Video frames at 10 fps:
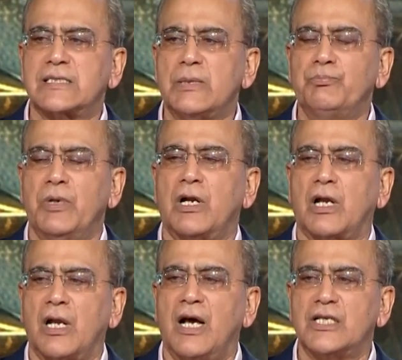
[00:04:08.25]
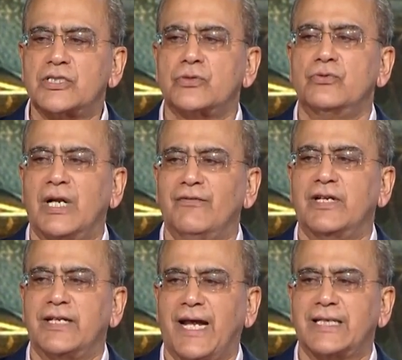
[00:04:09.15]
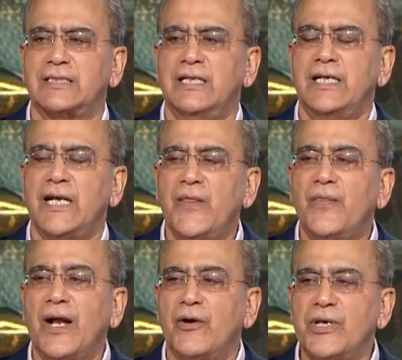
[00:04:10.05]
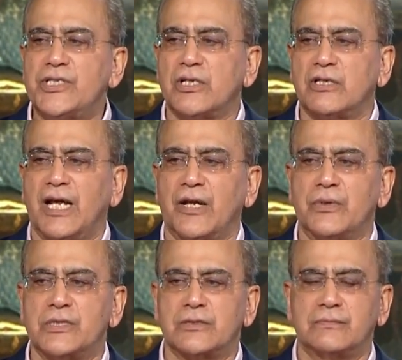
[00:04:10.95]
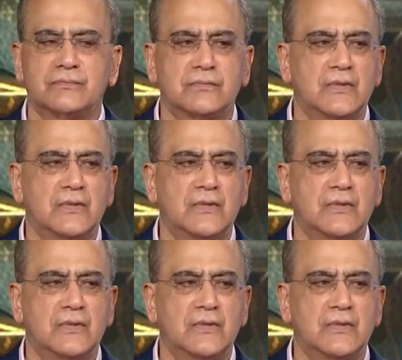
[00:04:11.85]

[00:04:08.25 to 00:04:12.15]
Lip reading: a simple Class 2 level text in their regional language.